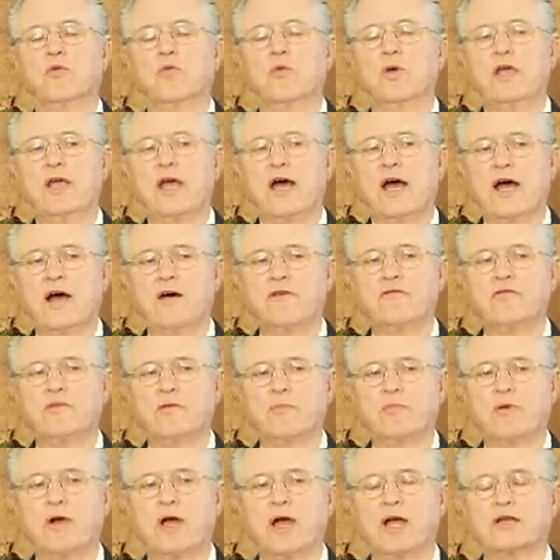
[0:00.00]
we have
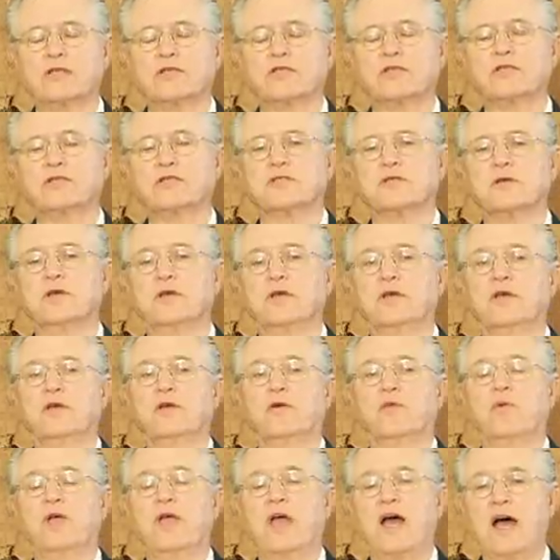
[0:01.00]
the practices,
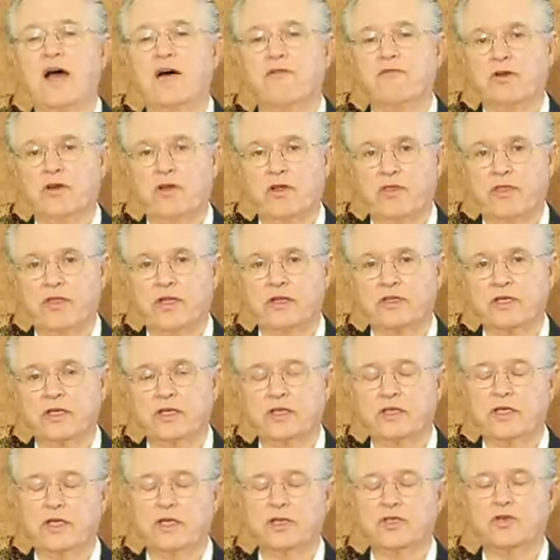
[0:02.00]
we have an
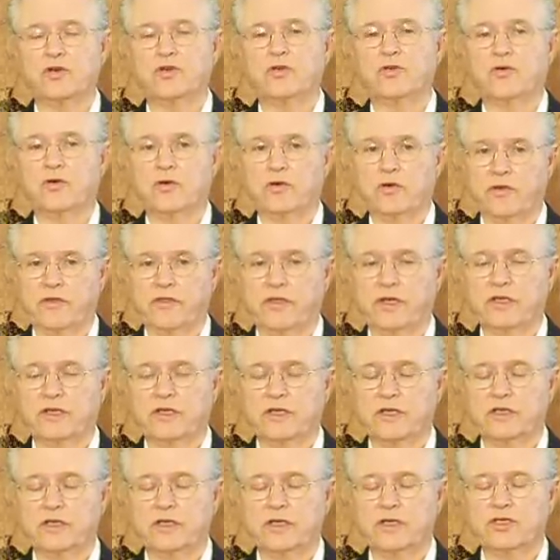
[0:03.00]
authentic teacher or
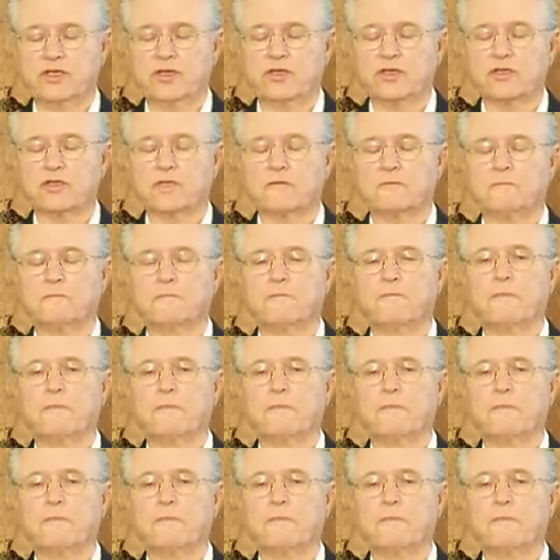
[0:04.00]
authentic teachers,